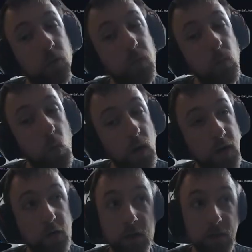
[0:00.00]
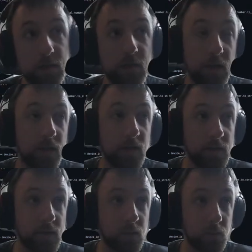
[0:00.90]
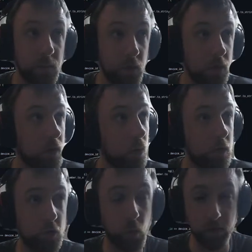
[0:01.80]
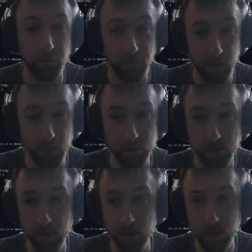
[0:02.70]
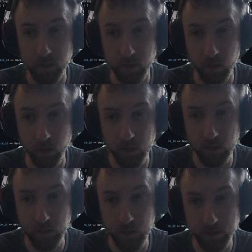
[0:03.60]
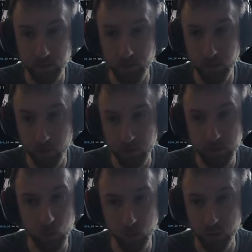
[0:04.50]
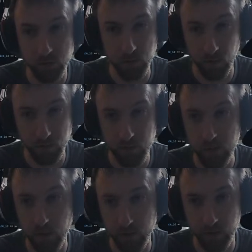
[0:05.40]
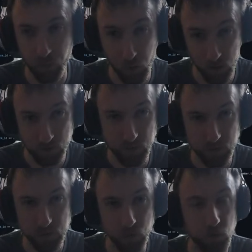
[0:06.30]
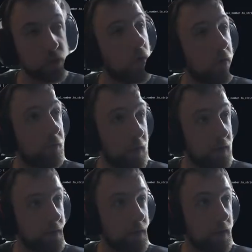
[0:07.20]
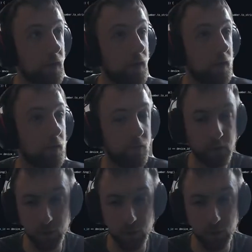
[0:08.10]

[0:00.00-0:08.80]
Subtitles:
be more HIDs connected to this computer. We just want the fans. So he has the vendor list, which is Leon Lee, and the product IDs, which is all the fans for this